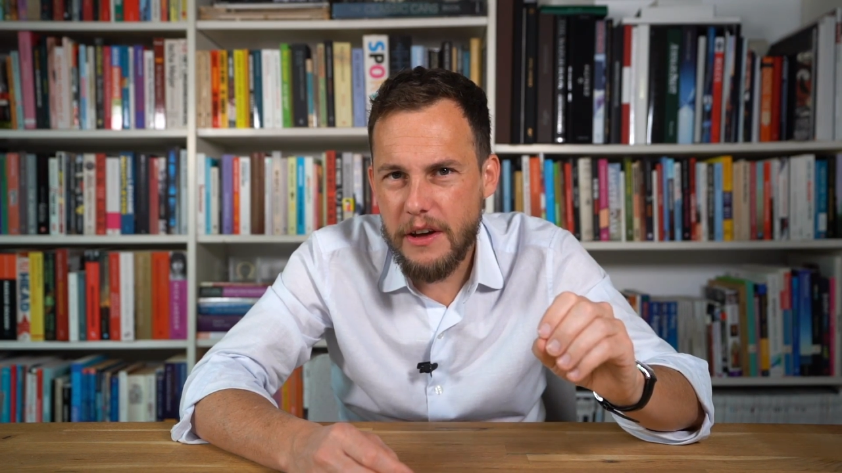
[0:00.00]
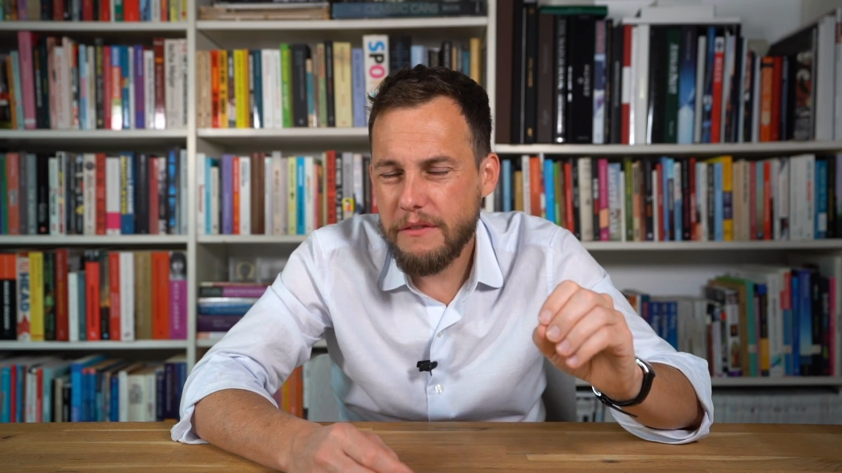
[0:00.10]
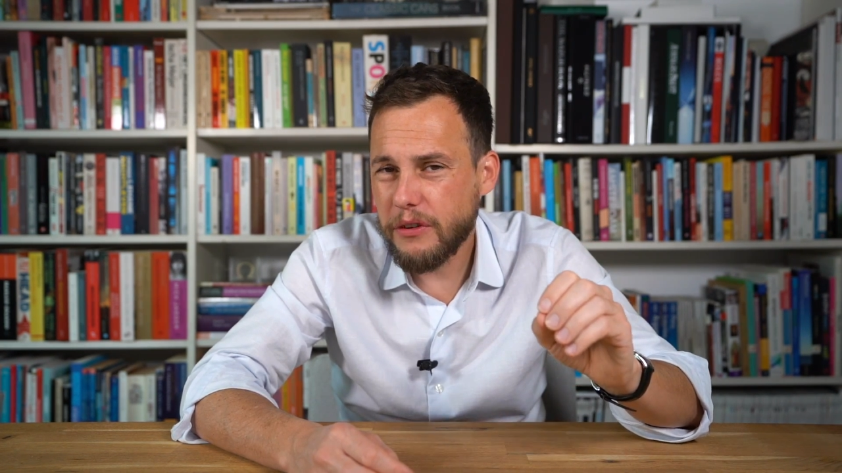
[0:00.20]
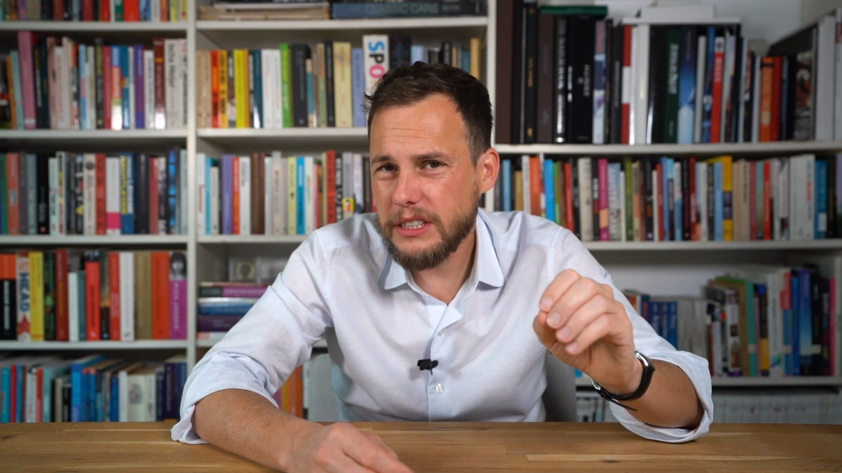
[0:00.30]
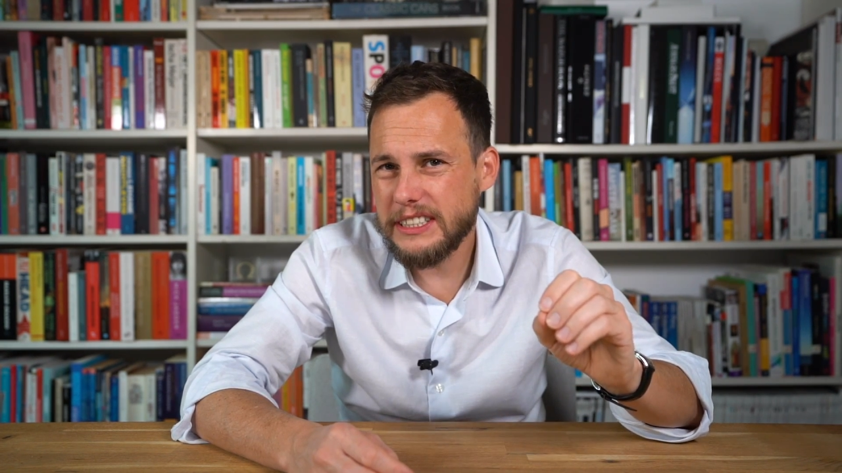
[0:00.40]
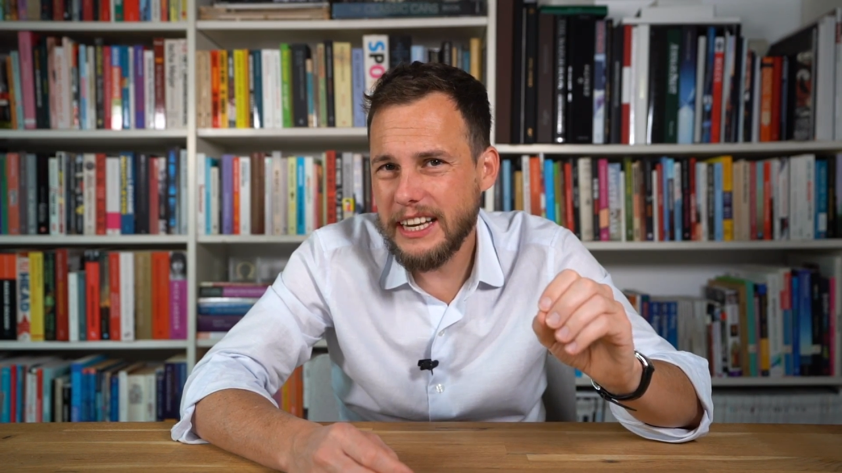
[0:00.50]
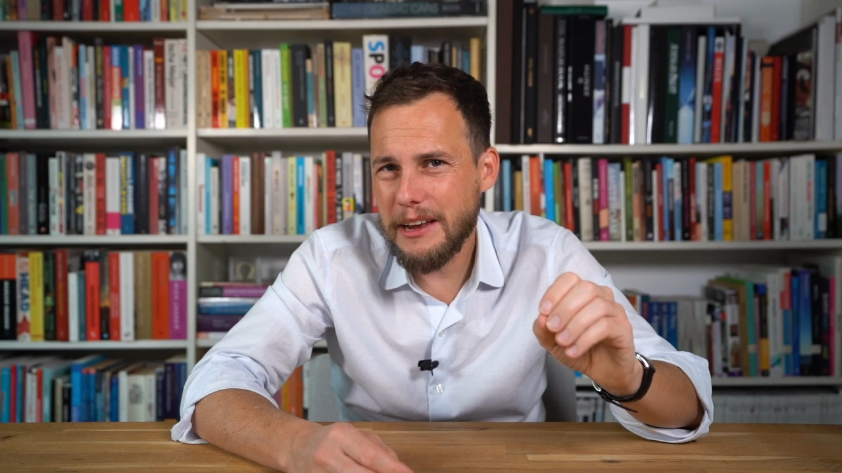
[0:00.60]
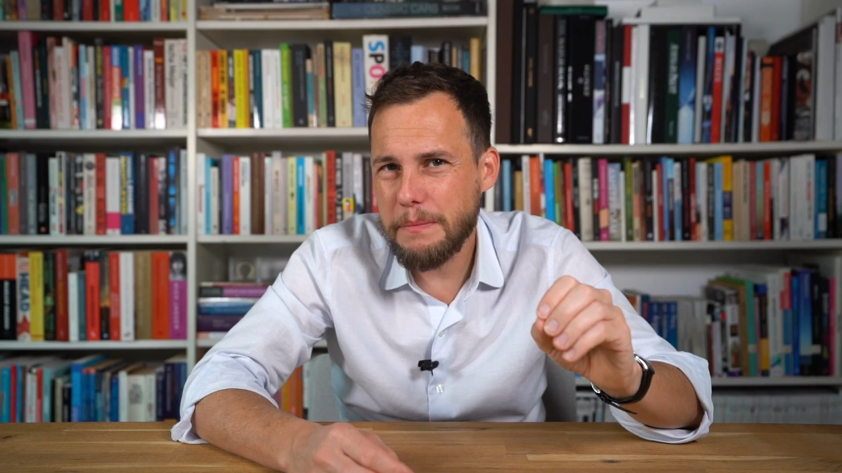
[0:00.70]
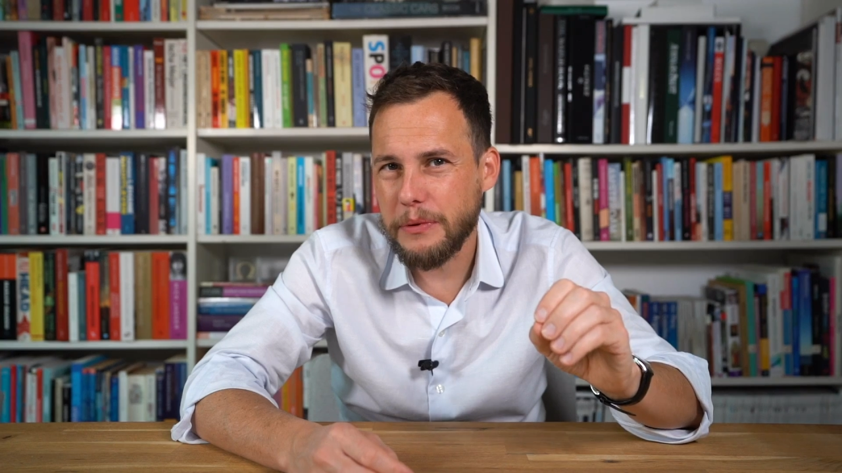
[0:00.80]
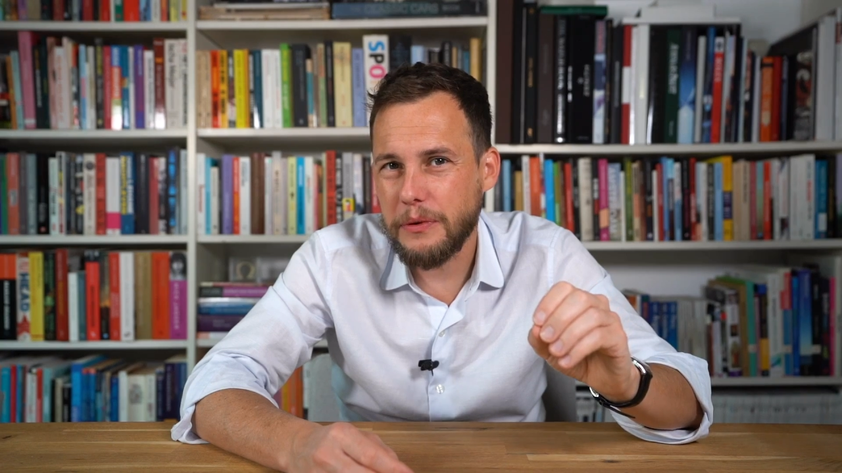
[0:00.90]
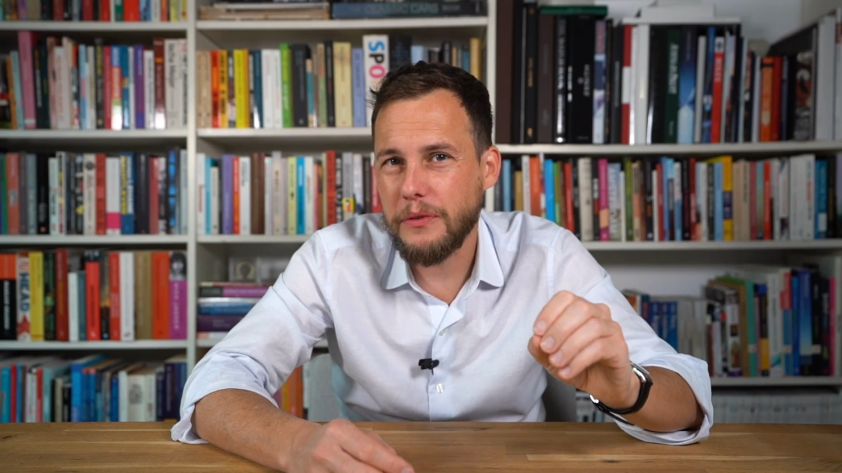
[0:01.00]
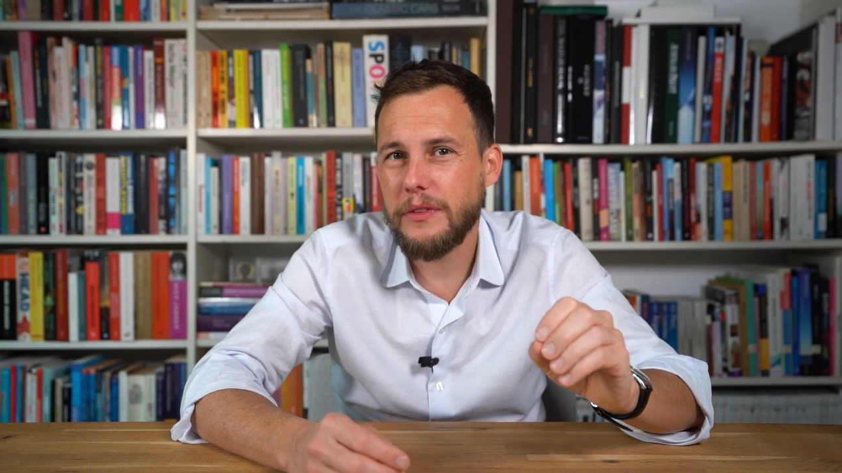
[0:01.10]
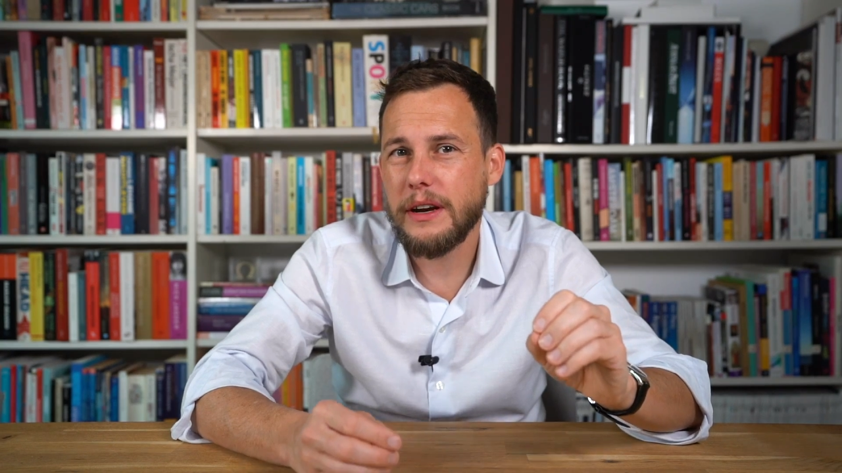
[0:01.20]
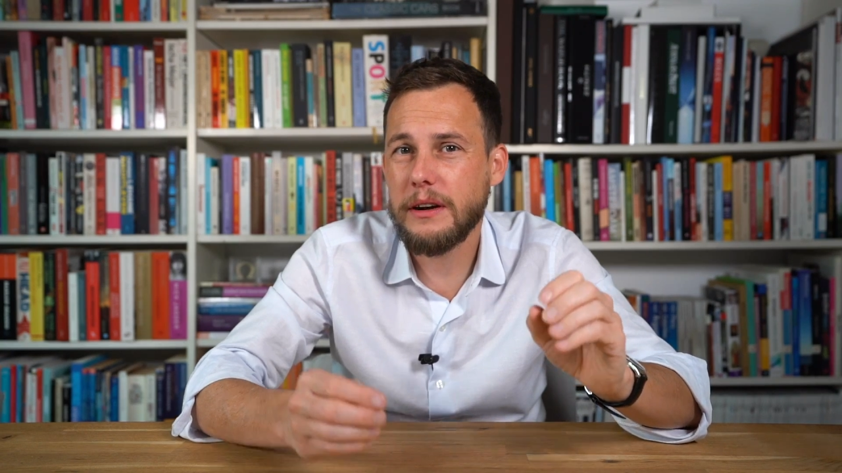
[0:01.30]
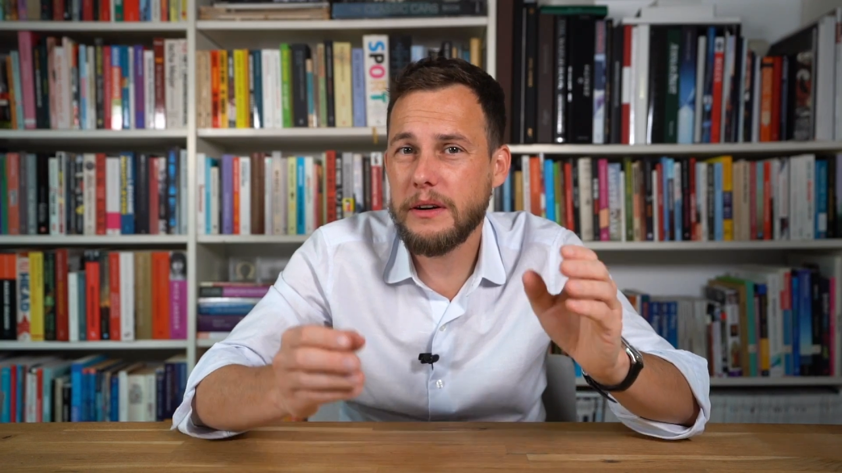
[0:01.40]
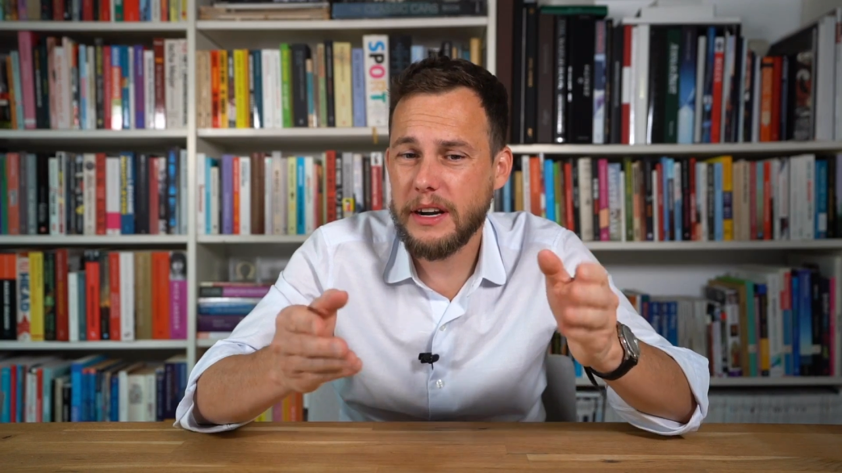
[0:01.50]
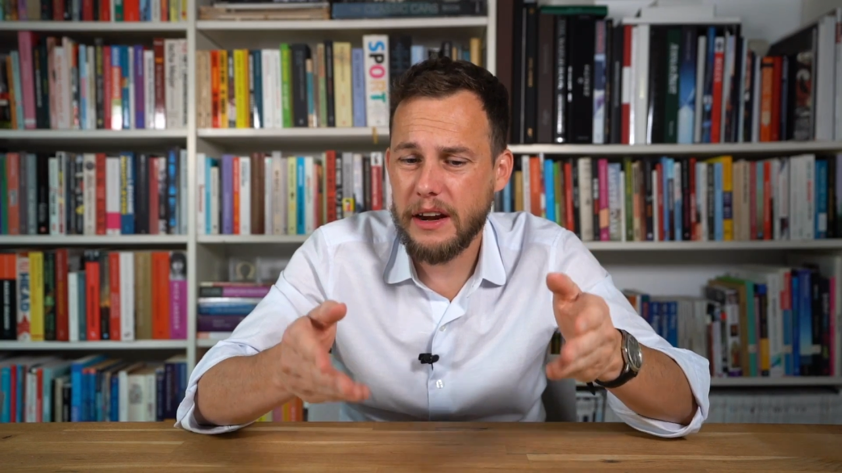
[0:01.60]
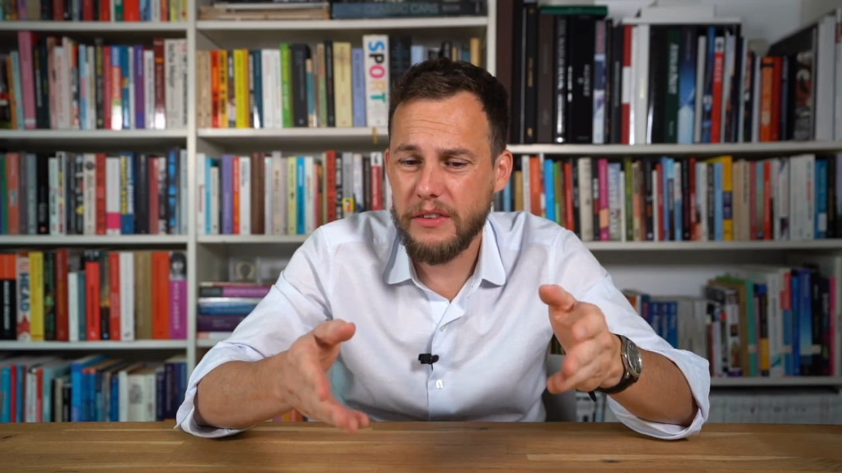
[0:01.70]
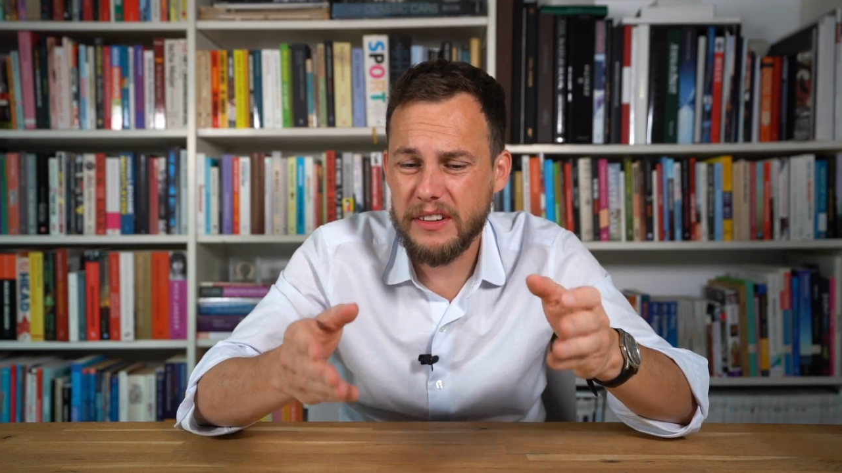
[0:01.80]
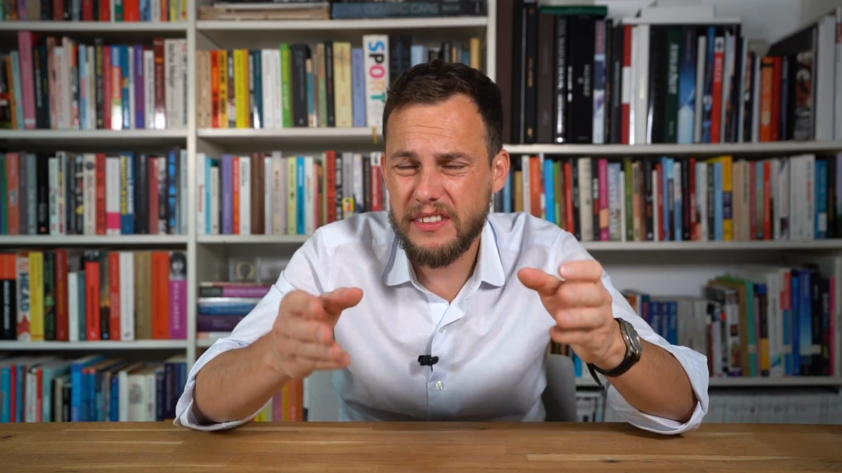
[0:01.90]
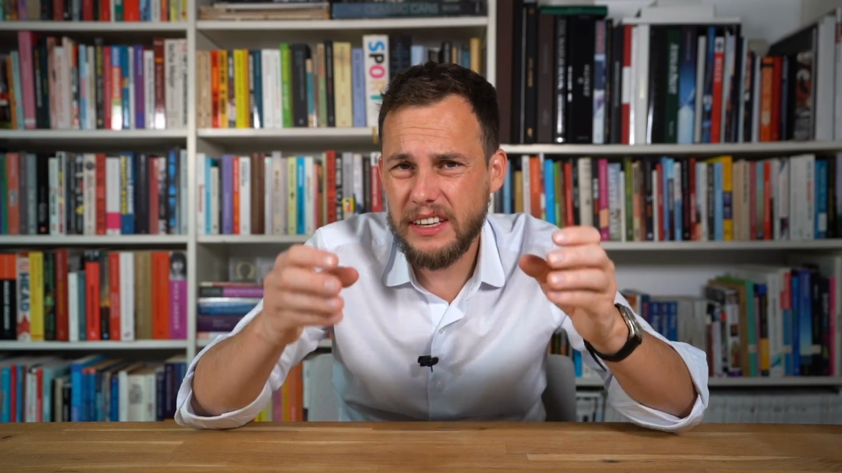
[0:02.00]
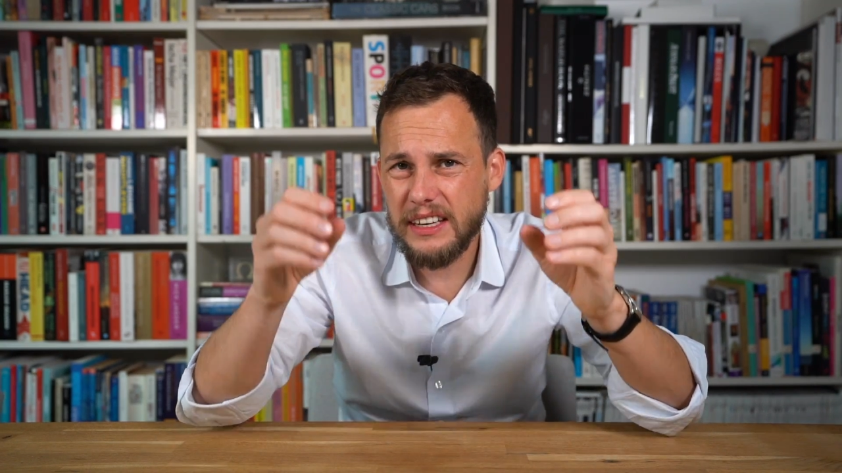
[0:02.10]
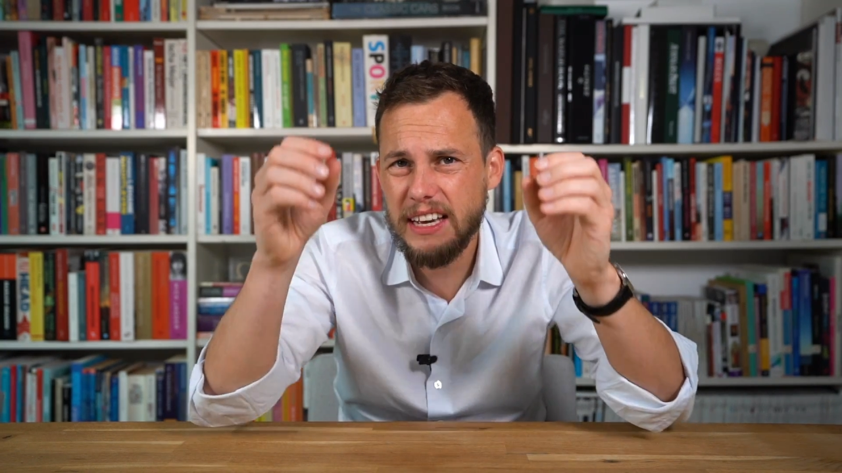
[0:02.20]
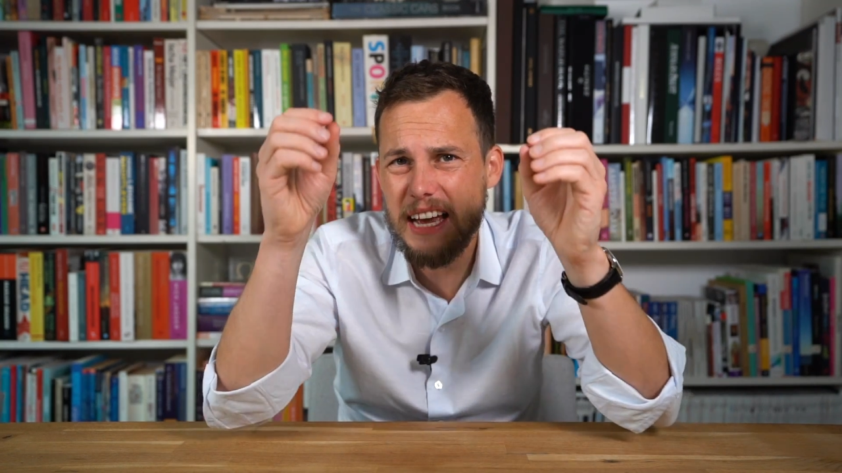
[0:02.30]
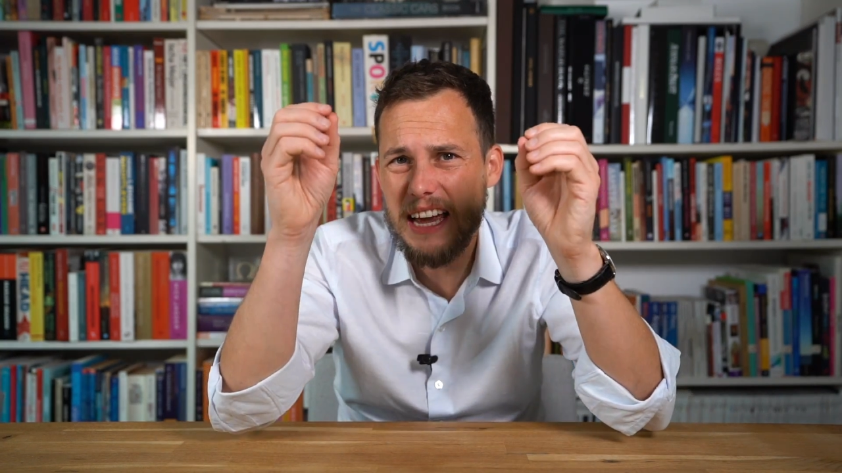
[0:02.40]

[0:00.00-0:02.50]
For example, their guarantee